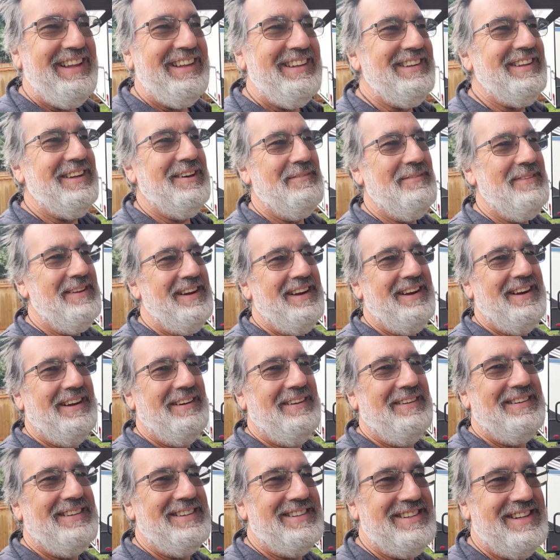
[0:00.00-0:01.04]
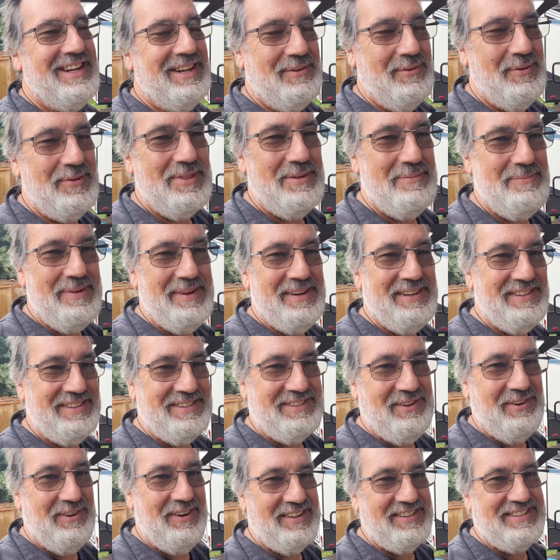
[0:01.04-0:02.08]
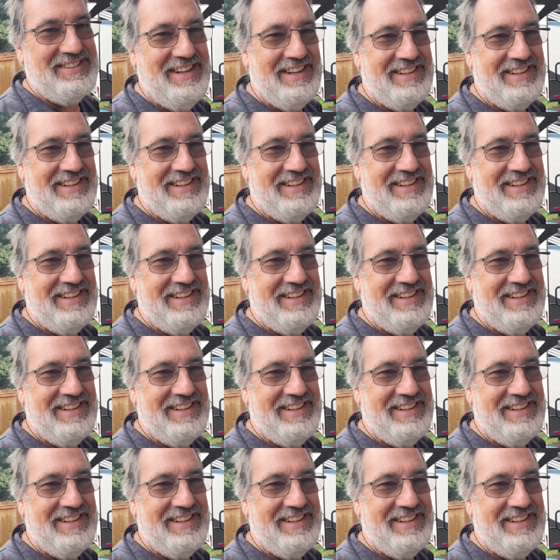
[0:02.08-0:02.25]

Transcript: tell me to stick with the bees, Chris,